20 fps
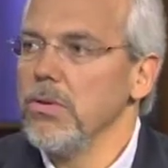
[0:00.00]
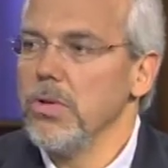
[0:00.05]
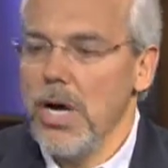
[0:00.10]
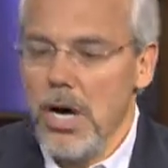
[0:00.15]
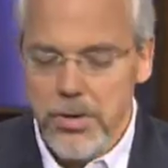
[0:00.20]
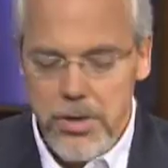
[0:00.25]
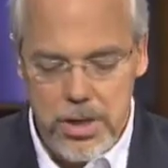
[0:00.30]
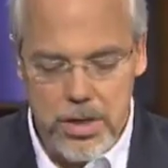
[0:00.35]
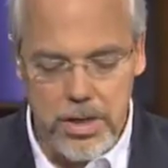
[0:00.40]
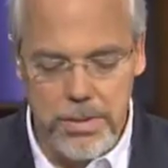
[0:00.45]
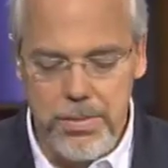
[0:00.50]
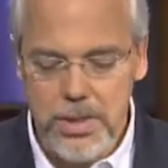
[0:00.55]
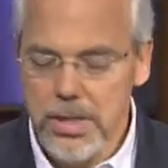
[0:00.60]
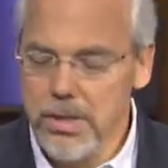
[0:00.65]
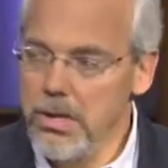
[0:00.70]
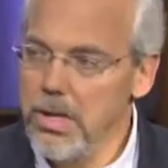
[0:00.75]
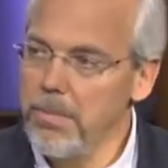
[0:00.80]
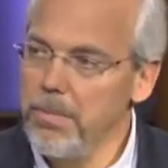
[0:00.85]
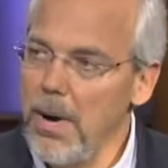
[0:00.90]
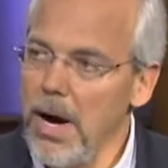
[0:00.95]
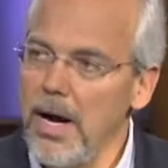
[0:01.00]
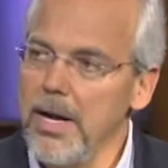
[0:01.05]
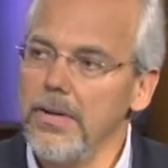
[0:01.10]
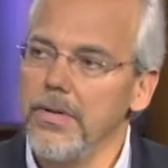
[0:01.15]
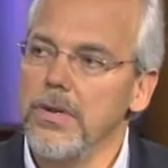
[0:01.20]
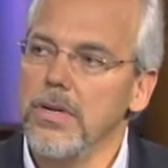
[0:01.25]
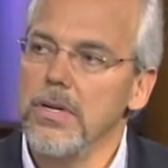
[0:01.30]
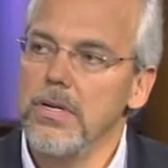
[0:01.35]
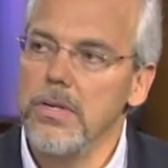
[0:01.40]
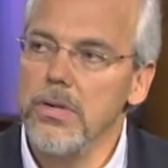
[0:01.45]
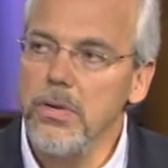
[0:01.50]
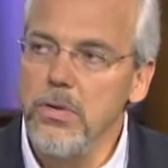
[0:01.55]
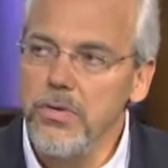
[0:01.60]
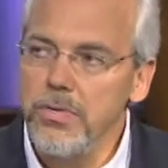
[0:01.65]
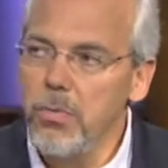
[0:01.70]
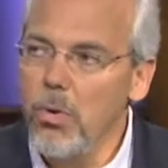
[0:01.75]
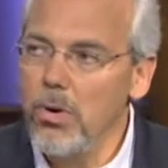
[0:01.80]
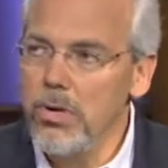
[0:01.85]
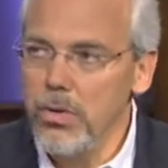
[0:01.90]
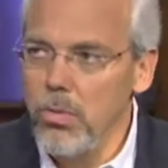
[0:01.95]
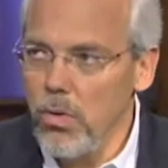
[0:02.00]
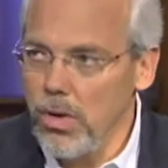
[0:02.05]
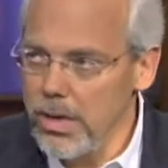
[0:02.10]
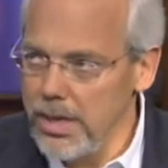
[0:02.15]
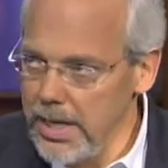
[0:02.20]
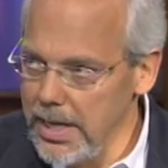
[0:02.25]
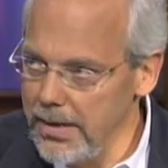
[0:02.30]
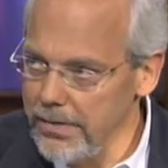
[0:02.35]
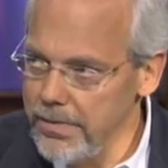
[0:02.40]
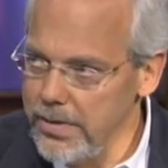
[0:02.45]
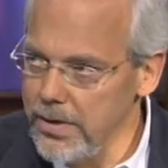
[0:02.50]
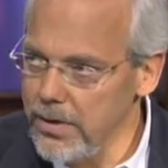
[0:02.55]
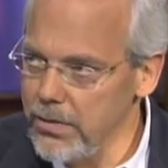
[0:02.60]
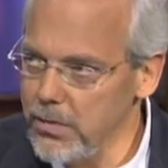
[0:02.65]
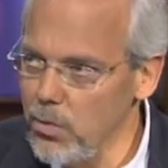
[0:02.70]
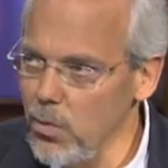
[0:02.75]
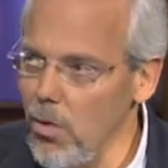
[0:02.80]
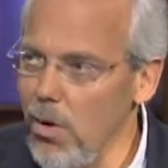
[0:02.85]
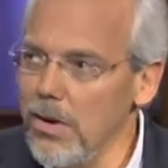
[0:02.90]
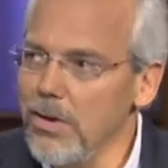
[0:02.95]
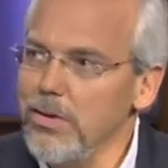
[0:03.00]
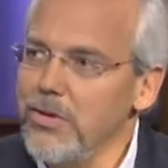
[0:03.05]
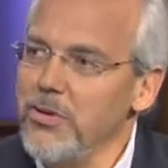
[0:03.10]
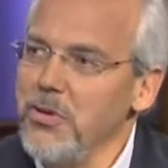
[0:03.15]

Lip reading: now your body's going to lose more than 1.5 liters of water,